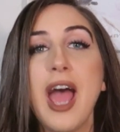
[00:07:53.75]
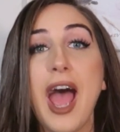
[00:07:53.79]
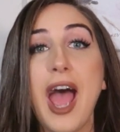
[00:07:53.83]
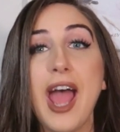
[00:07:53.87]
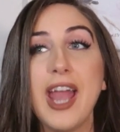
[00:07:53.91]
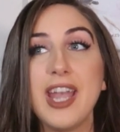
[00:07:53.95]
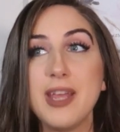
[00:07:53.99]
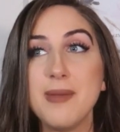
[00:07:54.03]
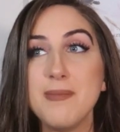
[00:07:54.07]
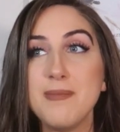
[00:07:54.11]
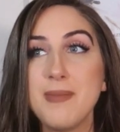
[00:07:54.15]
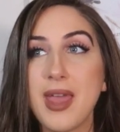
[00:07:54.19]

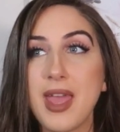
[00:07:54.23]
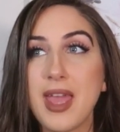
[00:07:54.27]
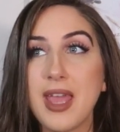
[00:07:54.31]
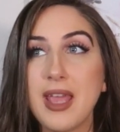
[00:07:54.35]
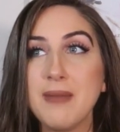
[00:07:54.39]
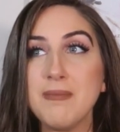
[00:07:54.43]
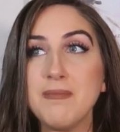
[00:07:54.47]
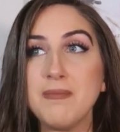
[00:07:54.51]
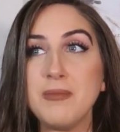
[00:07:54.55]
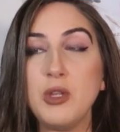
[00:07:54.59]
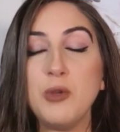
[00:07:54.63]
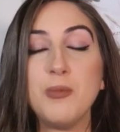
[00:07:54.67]
And it
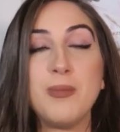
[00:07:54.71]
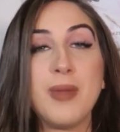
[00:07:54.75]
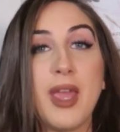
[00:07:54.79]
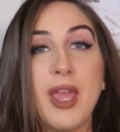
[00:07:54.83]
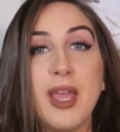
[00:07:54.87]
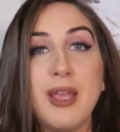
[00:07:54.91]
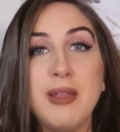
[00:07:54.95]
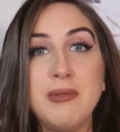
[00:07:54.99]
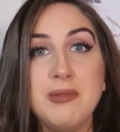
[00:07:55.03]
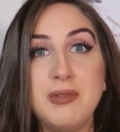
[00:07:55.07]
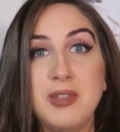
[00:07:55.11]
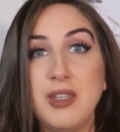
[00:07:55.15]
may, you
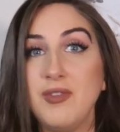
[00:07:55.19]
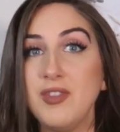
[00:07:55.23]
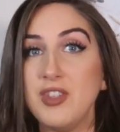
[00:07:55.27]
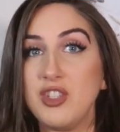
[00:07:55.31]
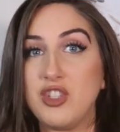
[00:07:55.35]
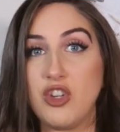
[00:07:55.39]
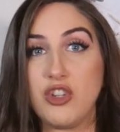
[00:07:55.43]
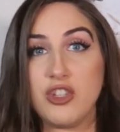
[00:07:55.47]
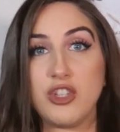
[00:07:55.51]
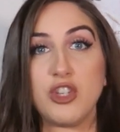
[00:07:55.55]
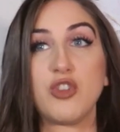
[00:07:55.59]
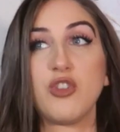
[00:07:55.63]
may even
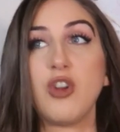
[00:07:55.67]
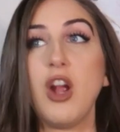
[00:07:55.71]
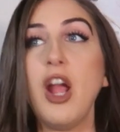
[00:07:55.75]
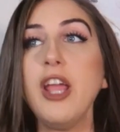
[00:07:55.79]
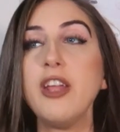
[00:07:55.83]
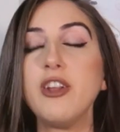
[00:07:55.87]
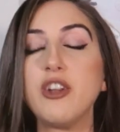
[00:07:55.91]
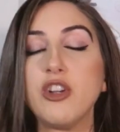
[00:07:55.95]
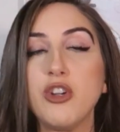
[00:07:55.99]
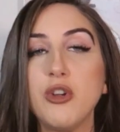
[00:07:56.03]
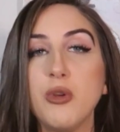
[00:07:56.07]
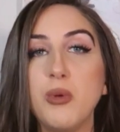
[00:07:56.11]
start to
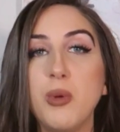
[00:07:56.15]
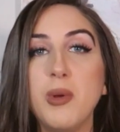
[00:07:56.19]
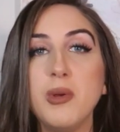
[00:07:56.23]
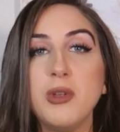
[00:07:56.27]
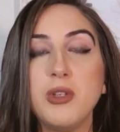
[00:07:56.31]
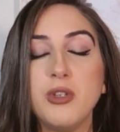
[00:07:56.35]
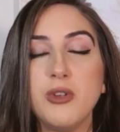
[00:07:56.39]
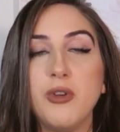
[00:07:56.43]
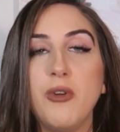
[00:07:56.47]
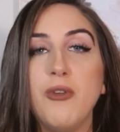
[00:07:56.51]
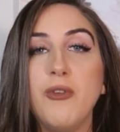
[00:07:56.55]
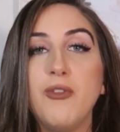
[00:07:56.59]
cry or you'll,
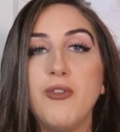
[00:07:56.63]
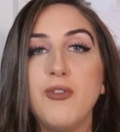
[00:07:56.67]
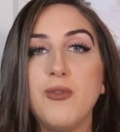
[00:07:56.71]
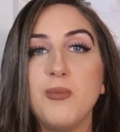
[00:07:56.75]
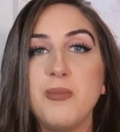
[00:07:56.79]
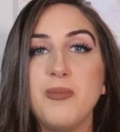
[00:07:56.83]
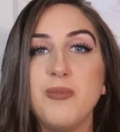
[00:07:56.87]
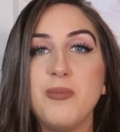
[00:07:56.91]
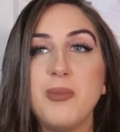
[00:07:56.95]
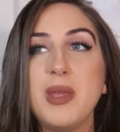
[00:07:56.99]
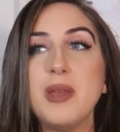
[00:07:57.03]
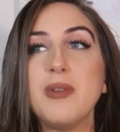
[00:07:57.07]
you'll
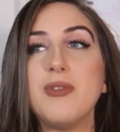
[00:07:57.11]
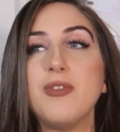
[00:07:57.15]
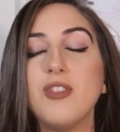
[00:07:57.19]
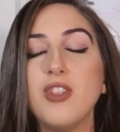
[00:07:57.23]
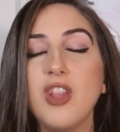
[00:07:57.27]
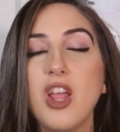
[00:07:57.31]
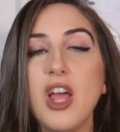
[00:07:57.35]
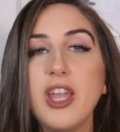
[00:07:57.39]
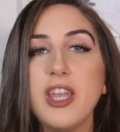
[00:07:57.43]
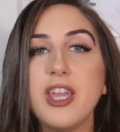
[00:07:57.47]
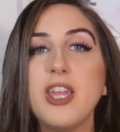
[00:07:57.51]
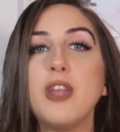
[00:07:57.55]
be
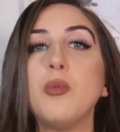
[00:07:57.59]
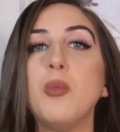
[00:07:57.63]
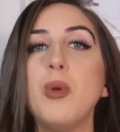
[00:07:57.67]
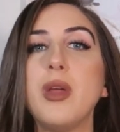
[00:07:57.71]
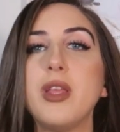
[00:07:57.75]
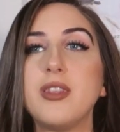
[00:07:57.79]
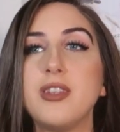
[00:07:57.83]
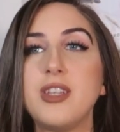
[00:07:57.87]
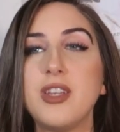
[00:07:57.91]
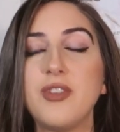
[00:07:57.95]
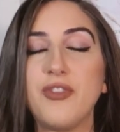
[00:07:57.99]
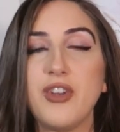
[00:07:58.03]
flooded
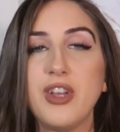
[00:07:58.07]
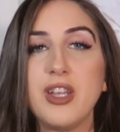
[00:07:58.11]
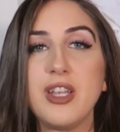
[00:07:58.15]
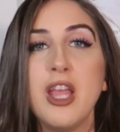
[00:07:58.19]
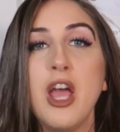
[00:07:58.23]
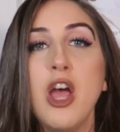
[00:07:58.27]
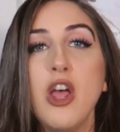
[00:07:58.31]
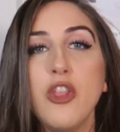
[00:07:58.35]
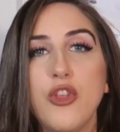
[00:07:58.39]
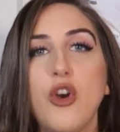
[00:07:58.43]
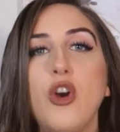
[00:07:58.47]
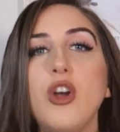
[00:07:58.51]
with different
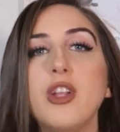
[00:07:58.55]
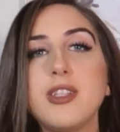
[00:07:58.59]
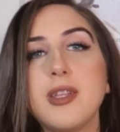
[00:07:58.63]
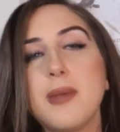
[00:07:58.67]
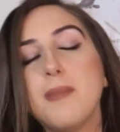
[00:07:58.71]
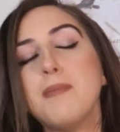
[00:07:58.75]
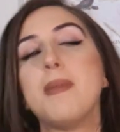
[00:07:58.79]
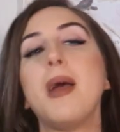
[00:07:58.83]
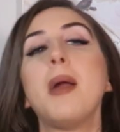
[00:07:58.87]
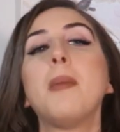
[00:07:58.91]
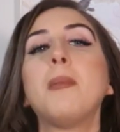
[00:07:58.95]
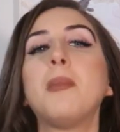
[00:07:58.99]
thoughts
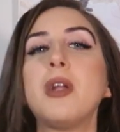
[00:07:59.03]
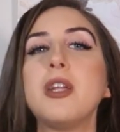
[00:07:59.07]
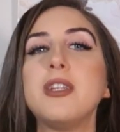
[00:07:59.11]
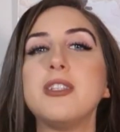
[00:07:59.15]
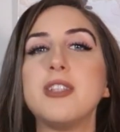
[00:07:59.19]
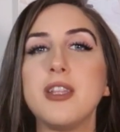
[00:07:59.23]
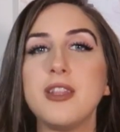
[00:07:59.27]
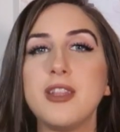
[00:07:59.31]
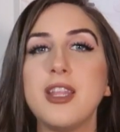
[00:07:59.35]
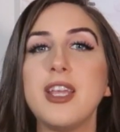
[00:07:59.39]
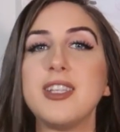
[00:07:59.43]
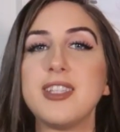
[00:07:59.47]
and
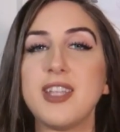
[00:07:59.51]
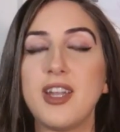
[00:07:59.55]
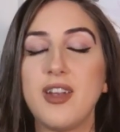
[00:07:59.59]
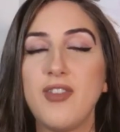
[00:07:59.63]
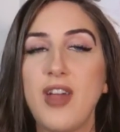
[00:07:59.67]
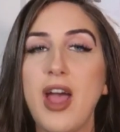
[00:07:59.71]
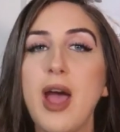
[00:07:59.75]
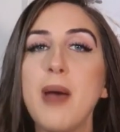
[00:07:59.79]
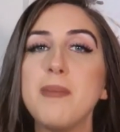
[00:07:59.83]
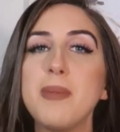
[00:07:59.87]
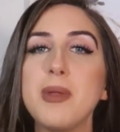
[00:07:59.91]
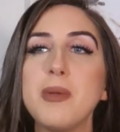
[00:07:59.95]
memories and things that have
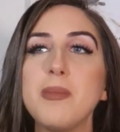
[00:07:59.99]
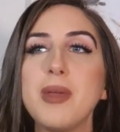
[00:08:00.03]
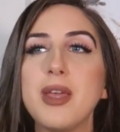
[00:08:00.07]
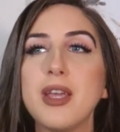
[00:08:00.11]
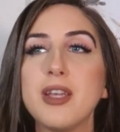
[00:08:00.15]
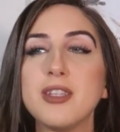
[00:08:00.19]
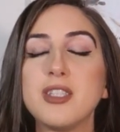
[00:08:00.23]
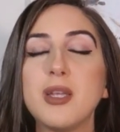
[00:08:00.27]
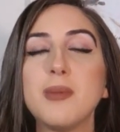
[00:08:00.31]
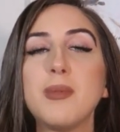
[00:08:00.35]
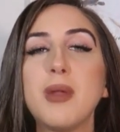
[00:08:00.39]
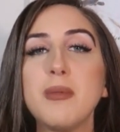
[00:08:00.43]
happened
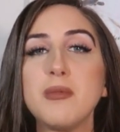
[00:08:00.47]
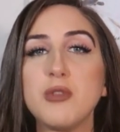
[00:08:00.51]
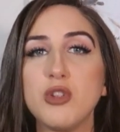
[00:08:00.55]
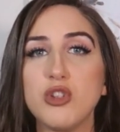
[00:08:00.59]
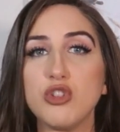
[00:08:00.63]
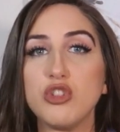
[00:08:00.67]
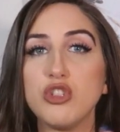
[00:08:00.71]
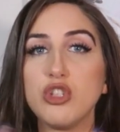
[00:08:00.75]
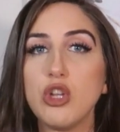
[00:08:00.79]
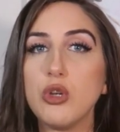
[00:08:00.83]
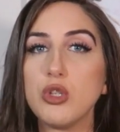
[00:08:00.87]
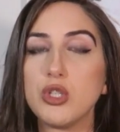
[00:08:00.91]
because sometimes
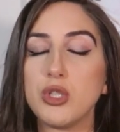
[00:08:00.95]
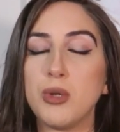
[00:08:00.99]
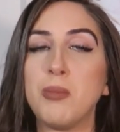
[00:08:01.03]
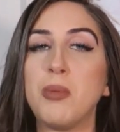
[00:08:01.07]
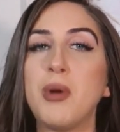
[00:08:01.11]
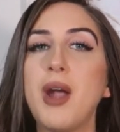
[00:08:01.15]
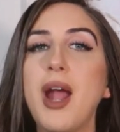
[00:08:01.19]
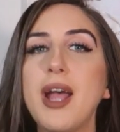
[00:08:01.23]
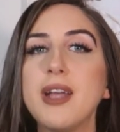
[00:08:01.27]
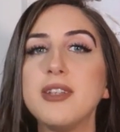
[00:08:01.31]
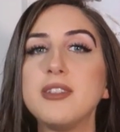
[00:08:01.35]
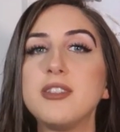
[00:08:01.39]
they're so
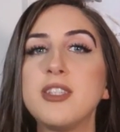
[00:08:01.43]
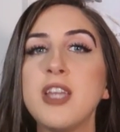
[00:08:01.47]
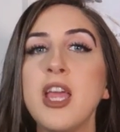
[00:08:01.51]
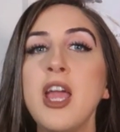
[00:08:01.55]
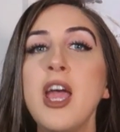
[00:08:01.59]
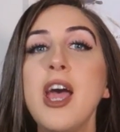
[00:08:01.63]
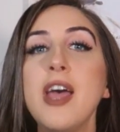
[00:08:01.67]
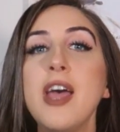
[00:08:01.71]
suppressed